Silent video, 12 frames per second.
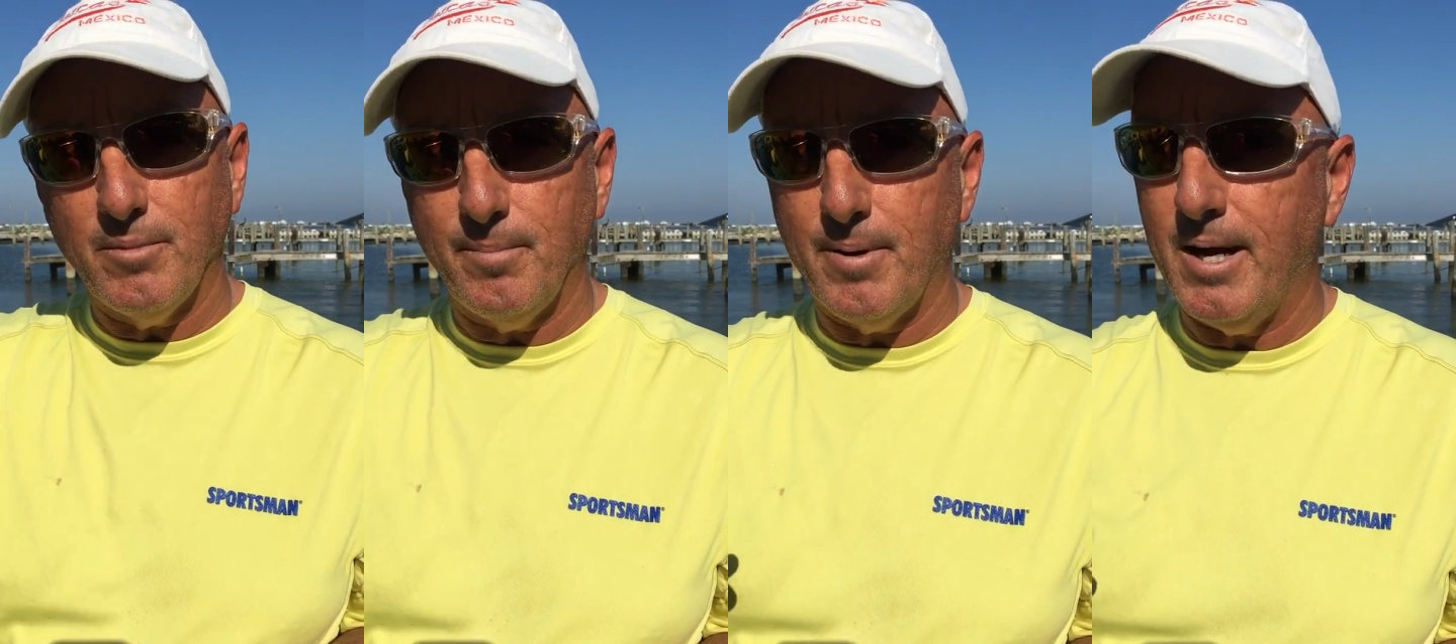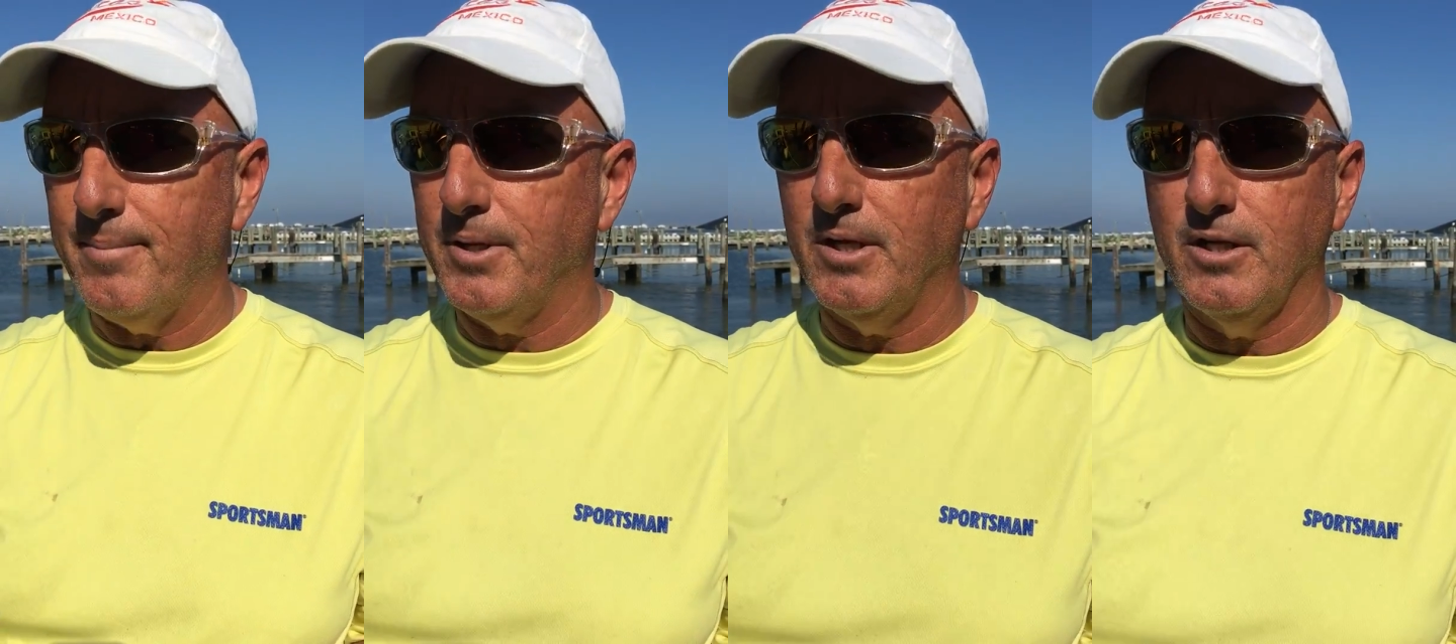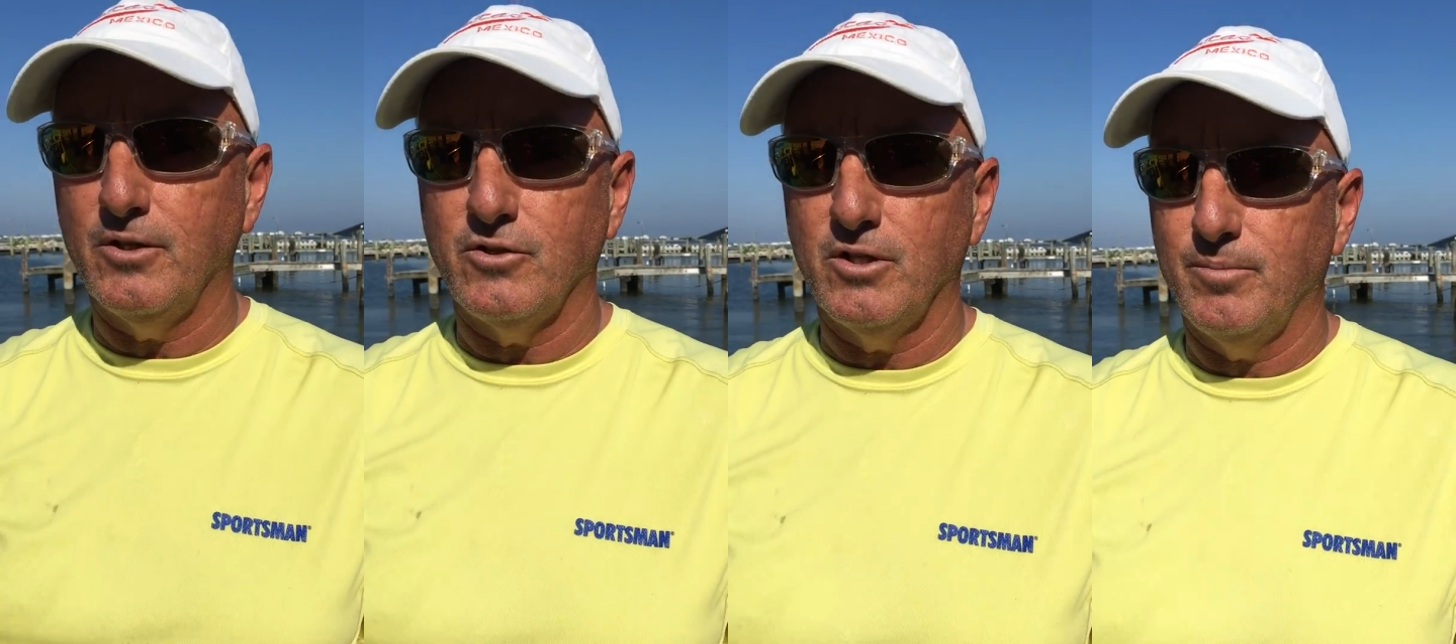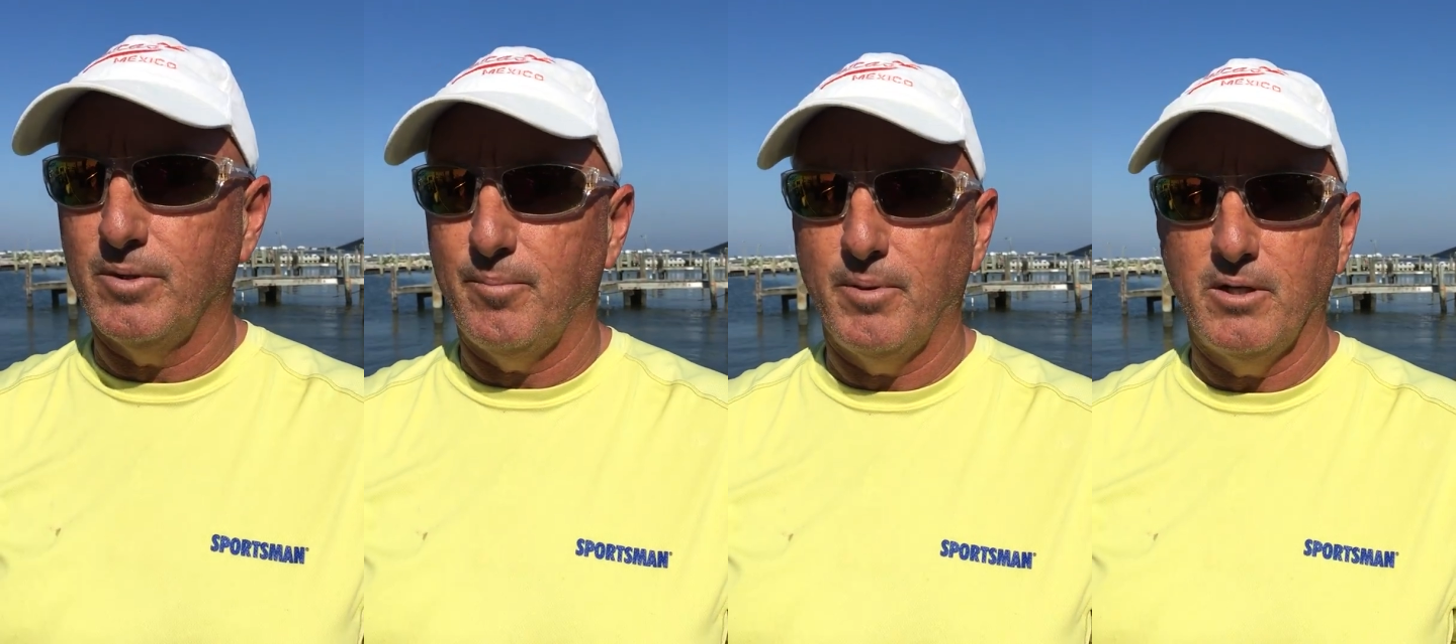you're popping, and
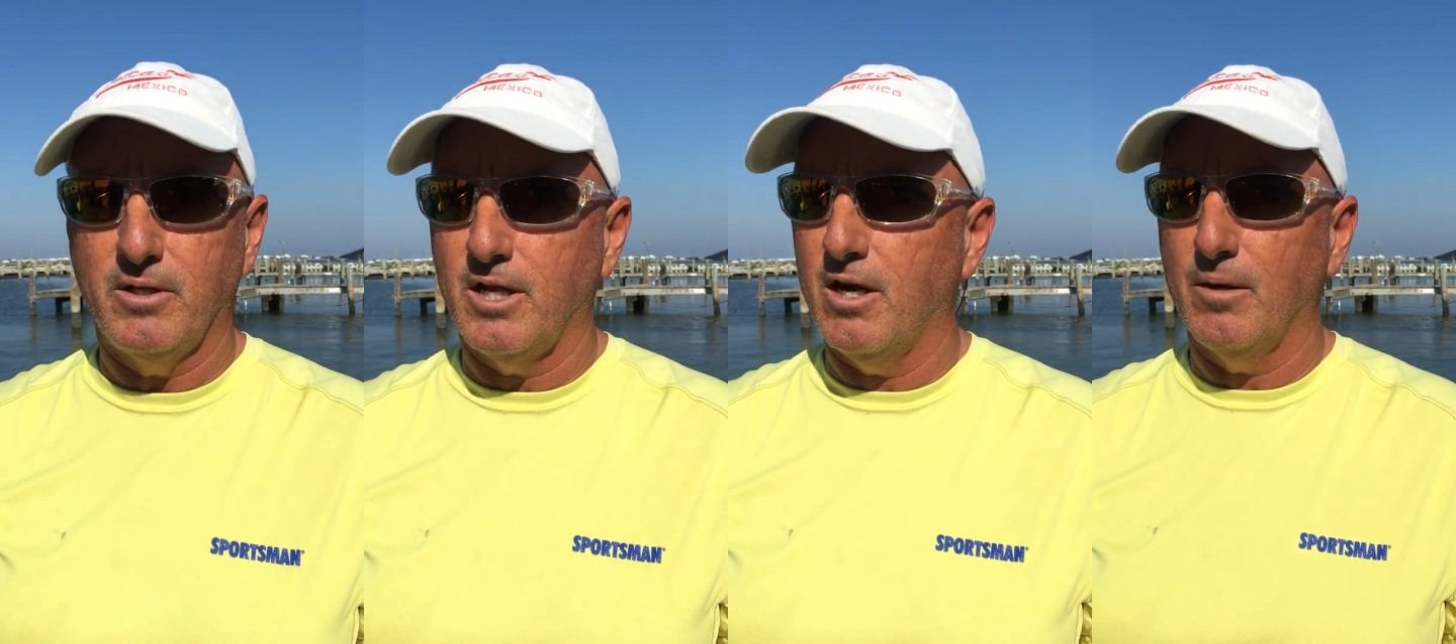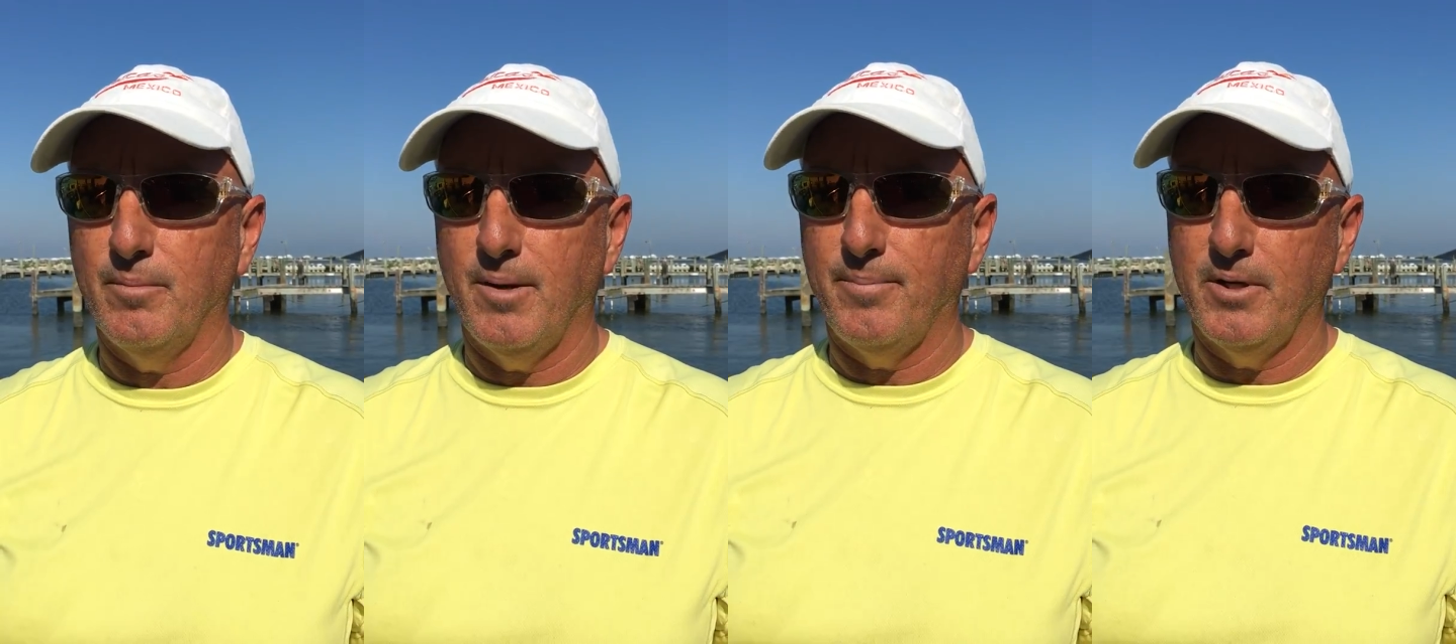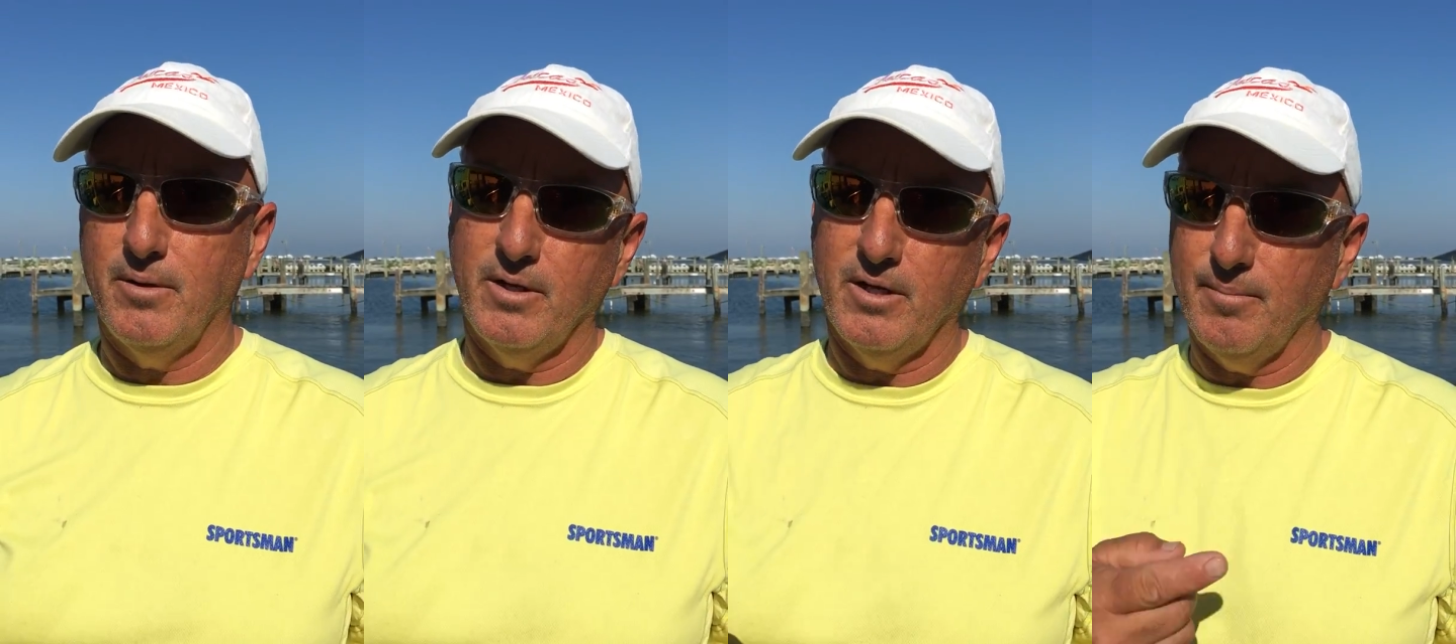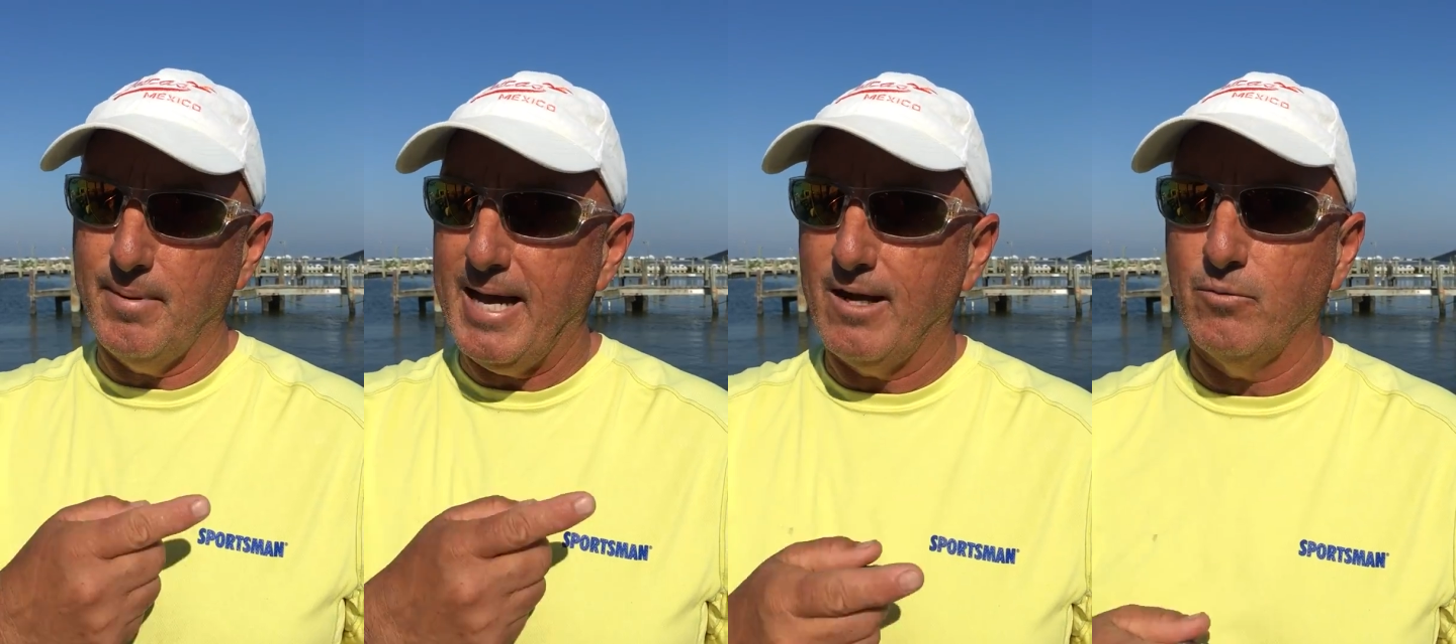they've been tearing them up in
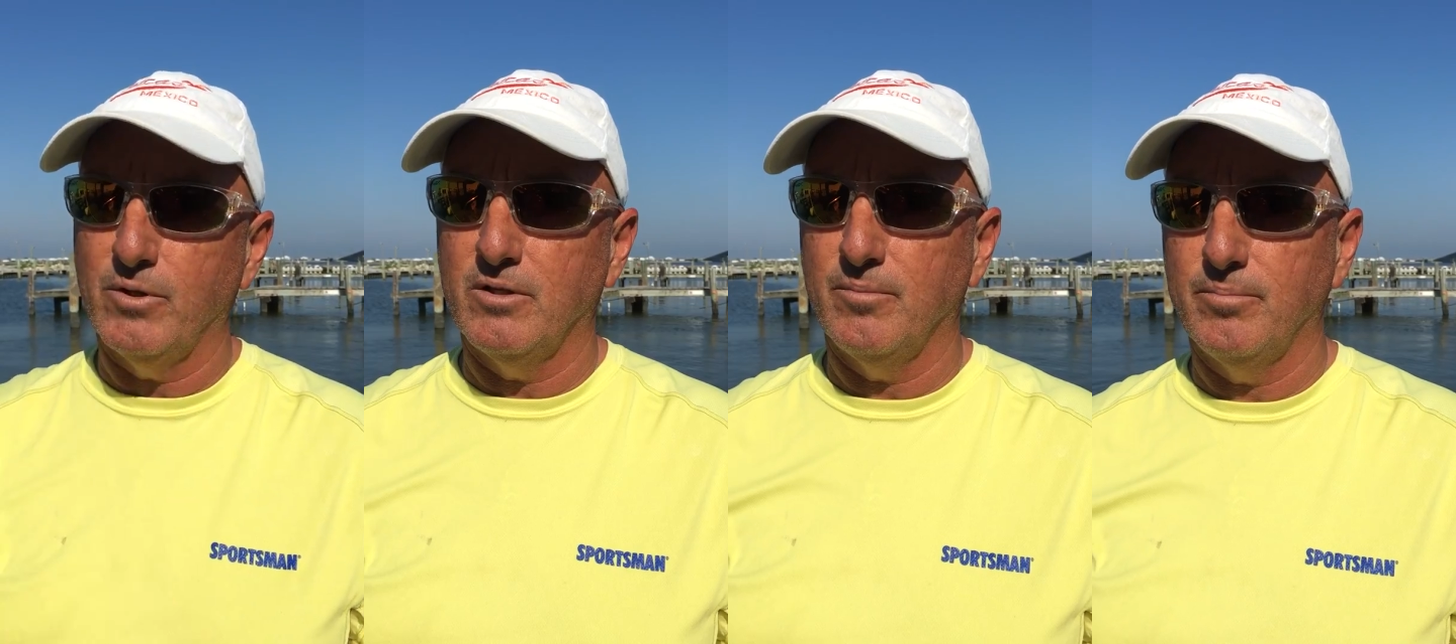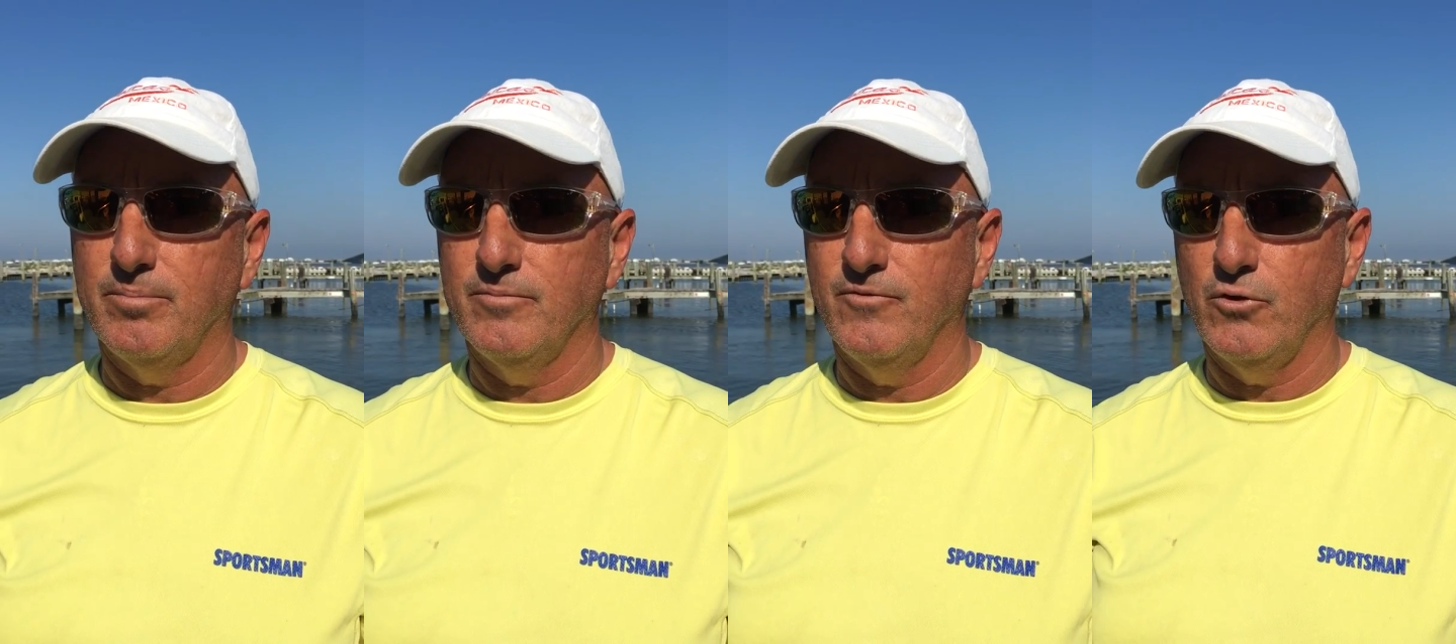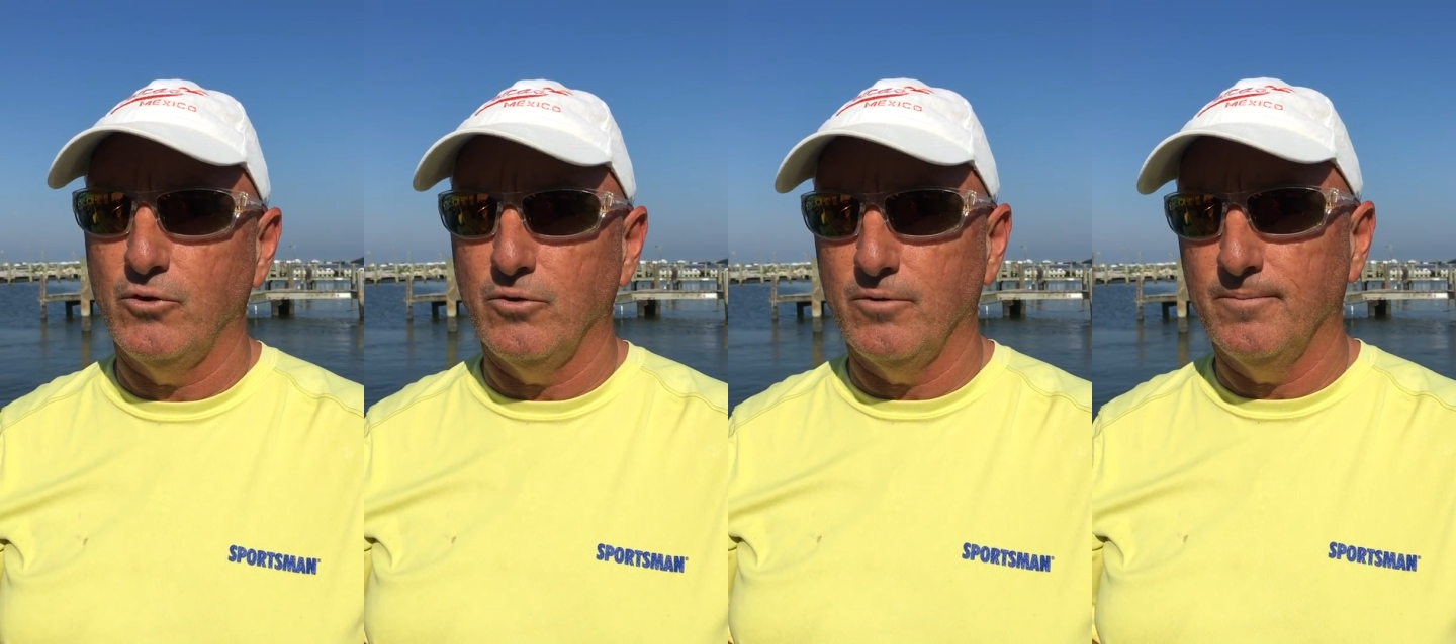the back with the voodoo.